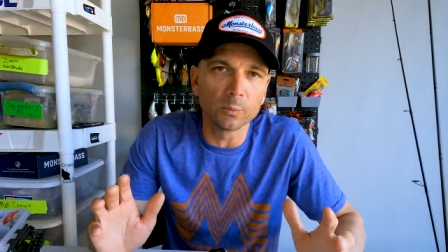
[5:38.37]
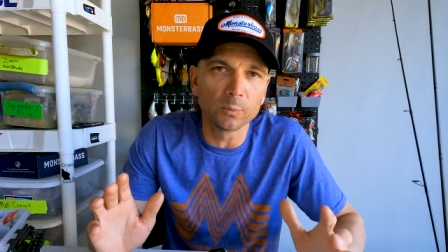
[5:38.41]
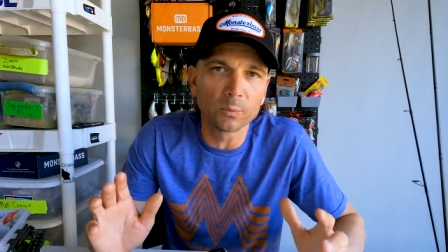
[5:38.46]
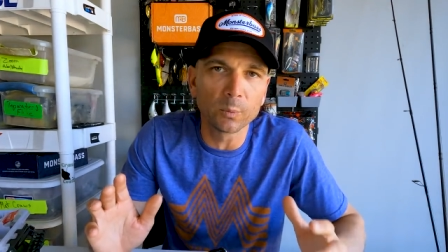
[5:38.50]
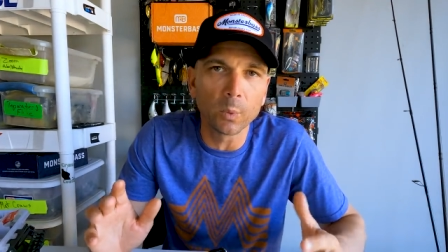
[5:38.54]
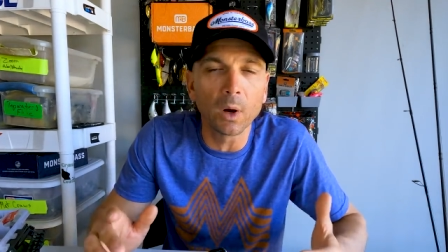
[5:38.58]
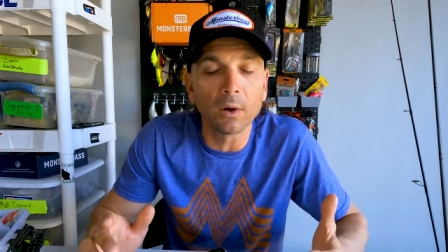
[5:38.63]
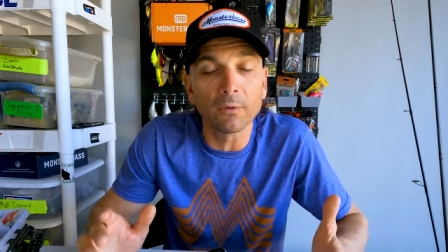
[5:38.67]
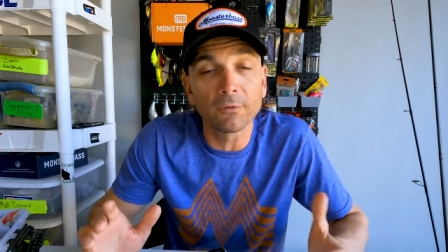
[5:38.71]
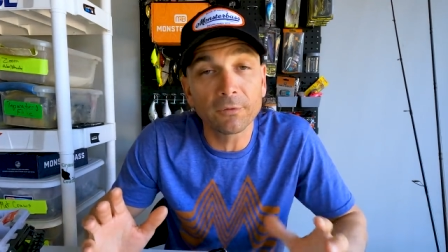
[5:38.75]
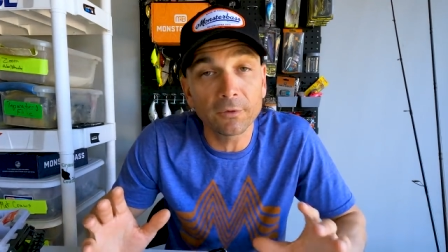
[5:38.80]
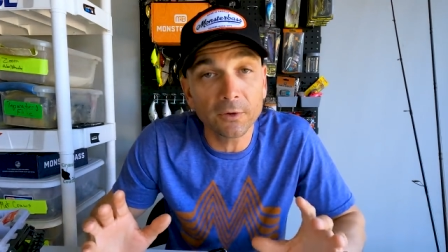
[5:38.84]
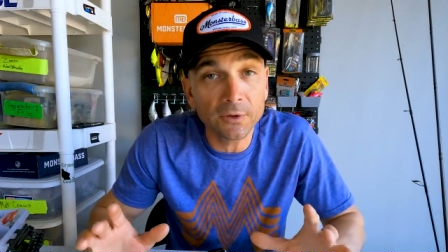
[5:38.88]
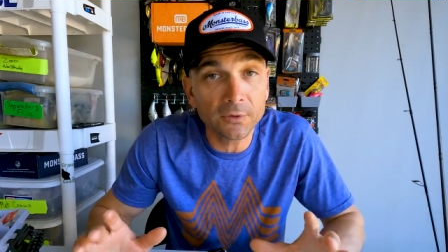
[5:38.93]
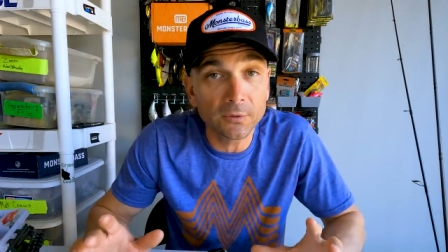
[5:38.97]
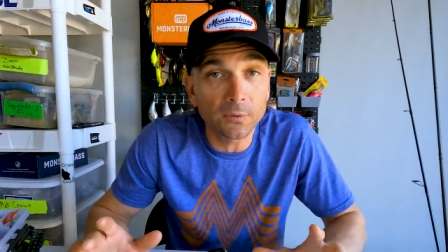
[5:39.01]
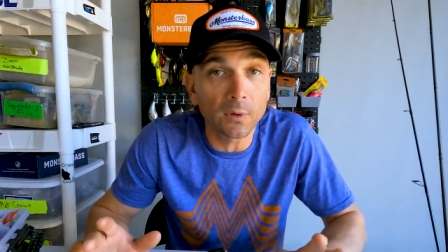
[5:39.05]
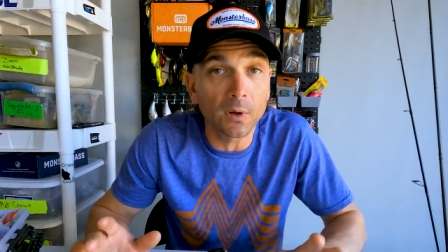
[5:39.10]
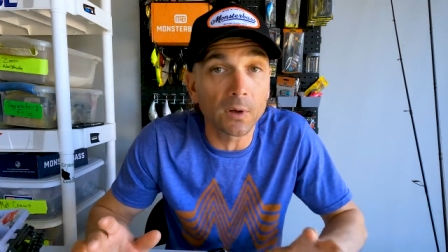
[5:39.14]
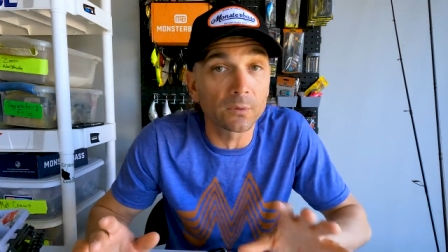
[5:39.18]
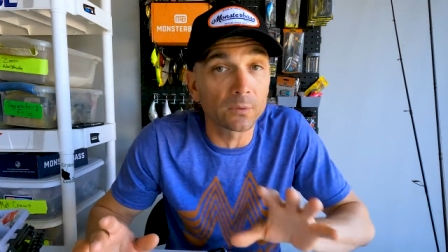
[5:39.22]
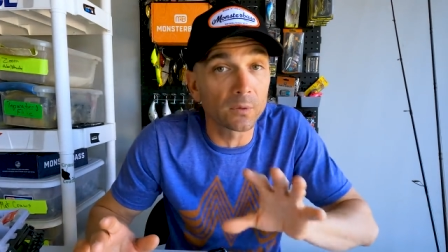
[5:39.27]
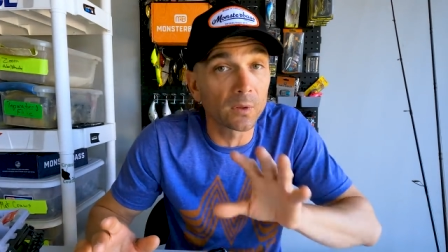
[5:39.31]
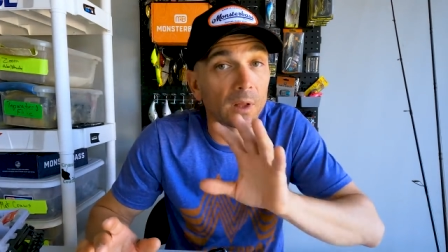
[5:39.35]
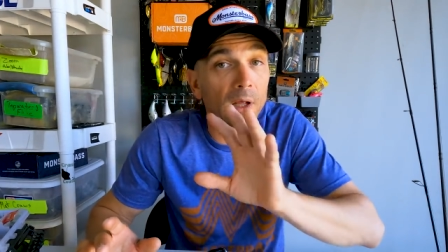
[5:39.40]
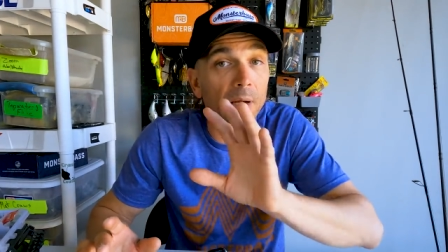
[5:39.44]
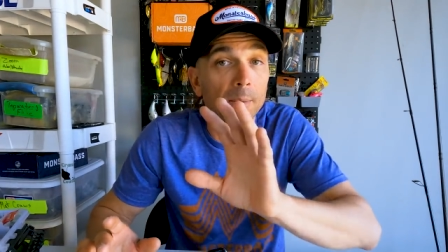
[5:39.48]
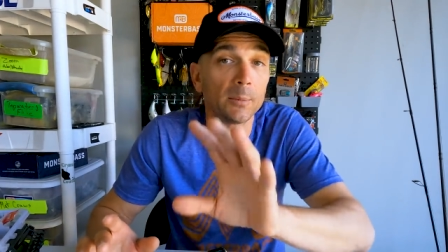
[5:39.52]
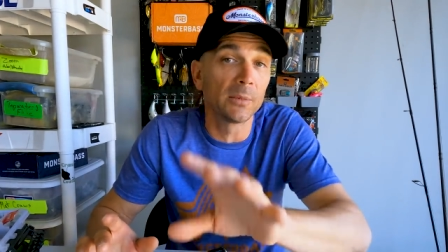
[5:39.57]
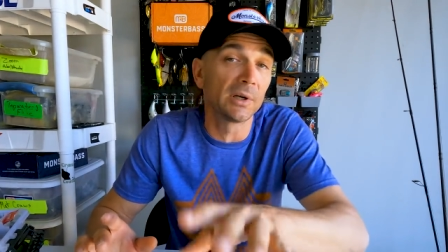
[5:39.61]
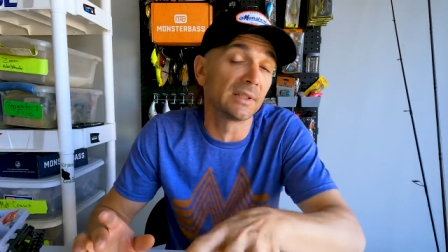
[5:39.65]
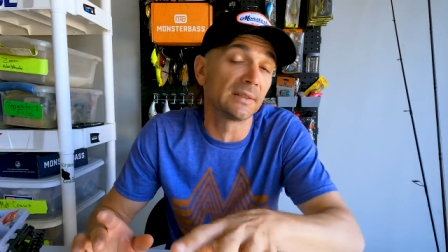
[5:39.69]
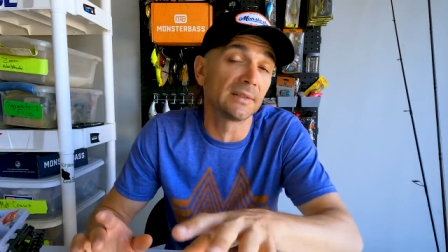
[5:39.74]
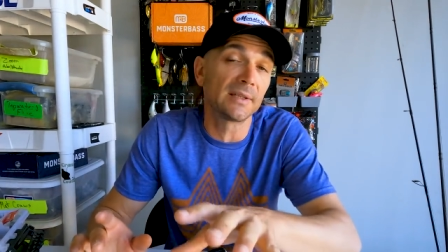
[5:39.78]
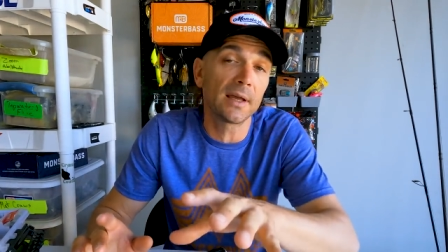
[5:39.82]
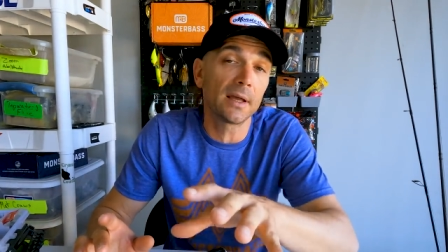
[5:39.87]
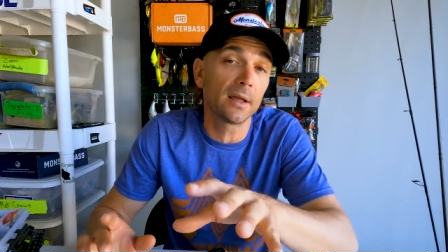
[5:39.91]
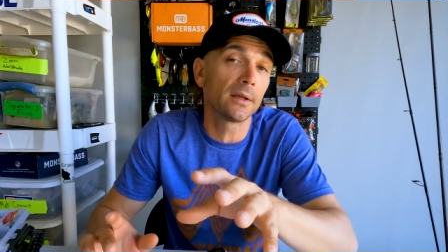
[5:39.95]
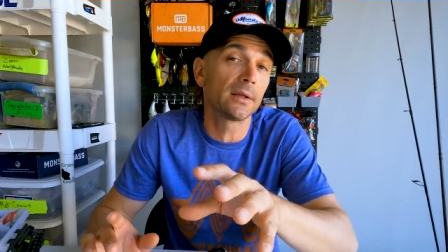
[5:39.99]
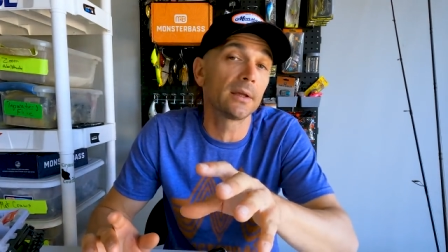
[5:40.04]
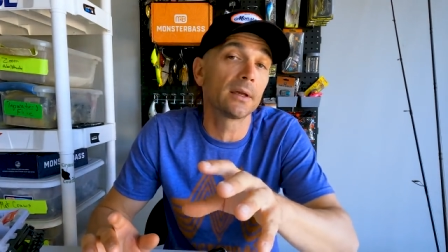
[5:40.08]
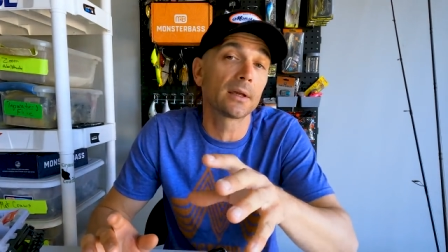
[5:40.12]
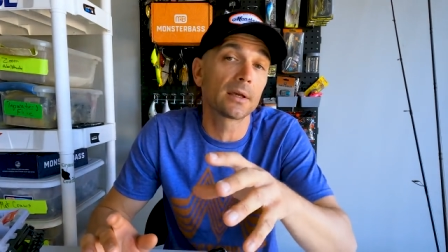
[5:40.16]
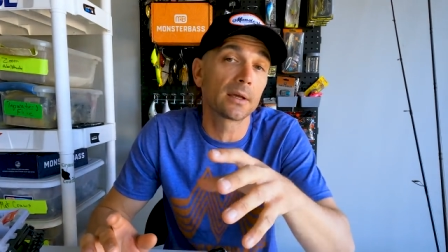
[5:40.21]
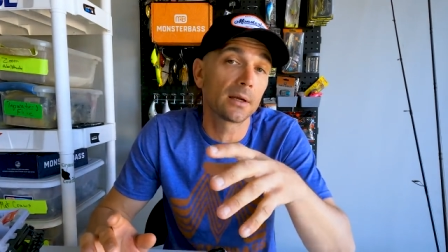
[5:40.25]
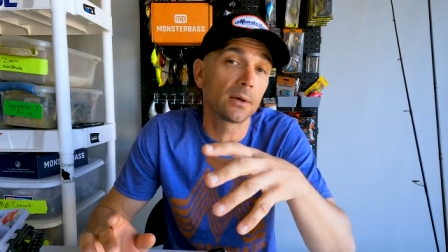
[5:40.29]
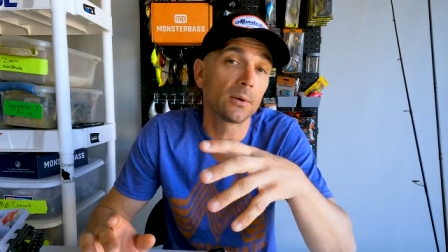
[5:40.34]
Well, first of all, I'm going to tell
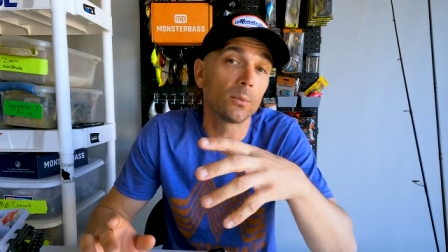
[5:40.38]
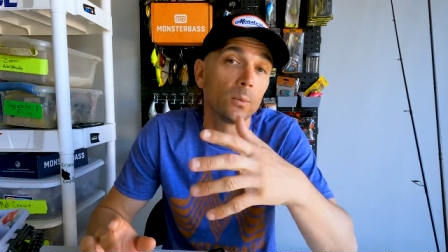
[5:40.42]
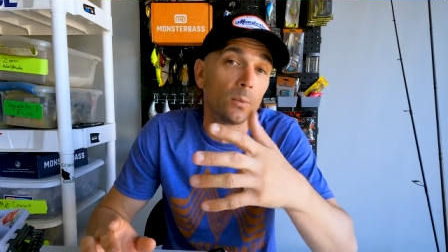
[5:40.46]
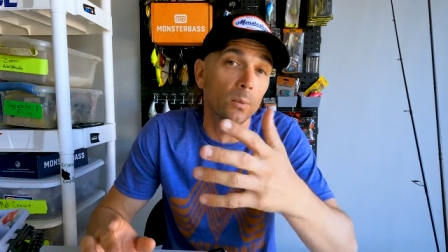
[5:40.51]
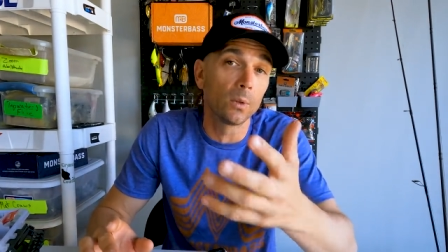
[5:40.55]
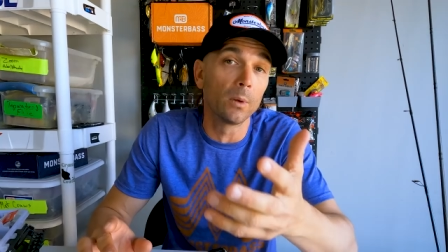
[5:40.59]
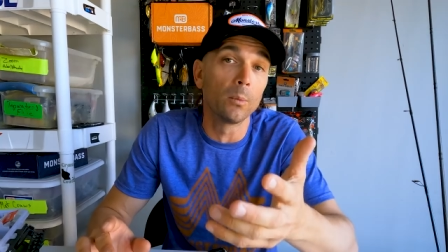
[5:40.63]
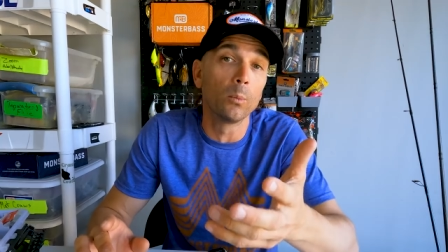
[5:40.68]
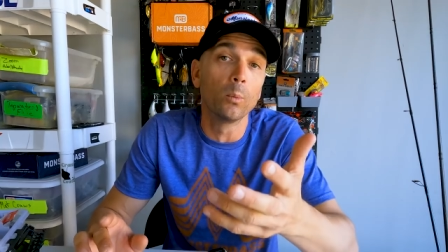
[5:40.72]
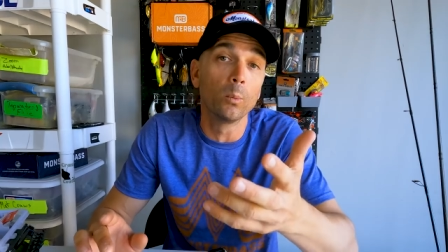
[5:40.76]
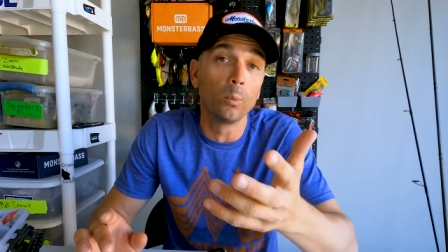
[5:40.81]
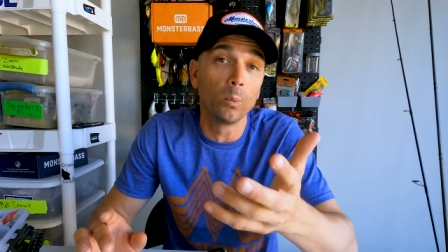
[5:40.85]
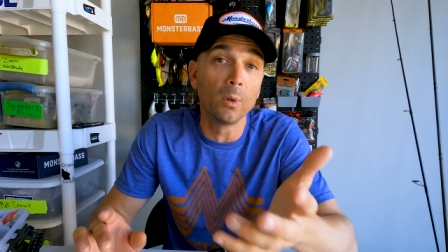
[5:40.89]
you kind of the,